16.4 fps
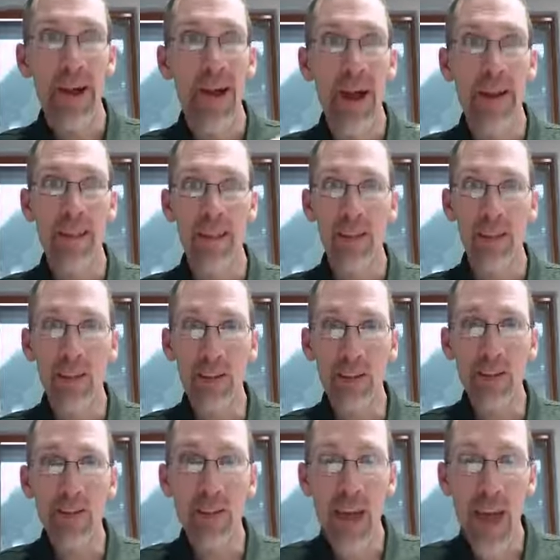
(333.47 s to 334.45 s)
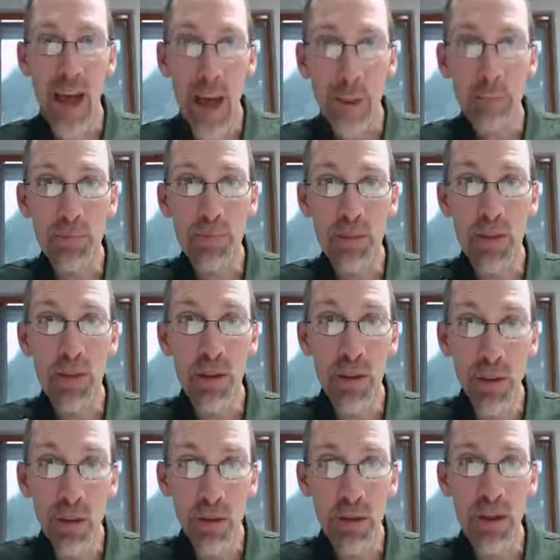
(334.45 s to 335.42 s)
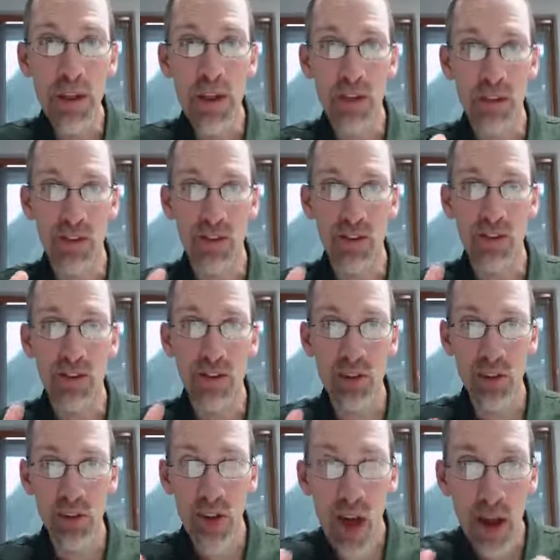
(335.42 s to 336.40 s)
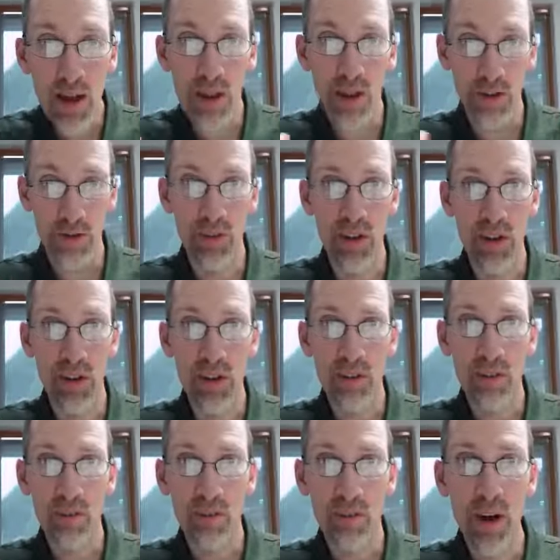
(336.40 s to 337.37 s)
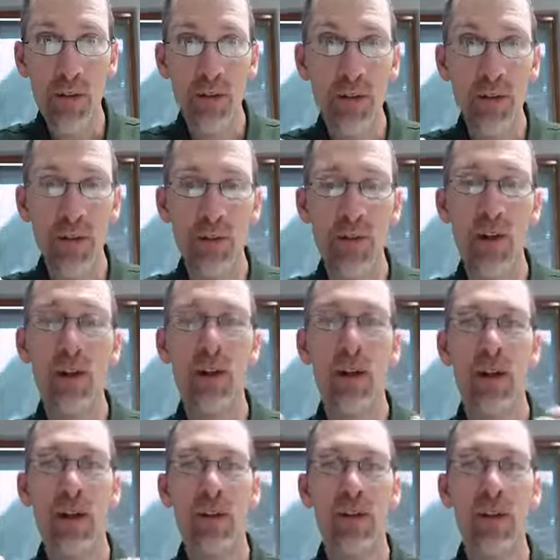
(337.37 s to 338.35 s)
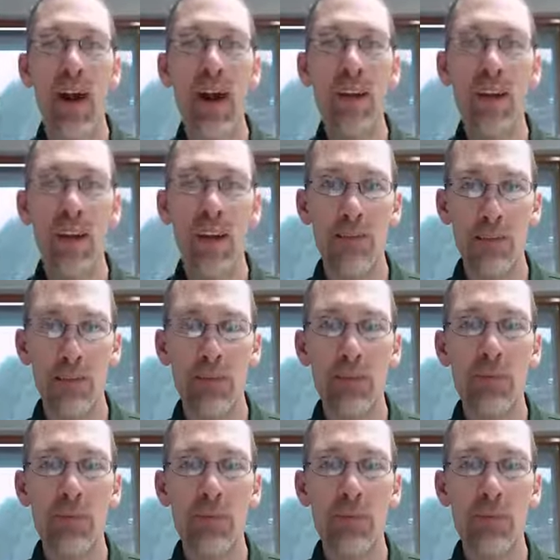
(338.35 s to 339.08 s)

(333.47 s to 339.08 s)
And this is absolutely astonishing, right? First of all, the idea of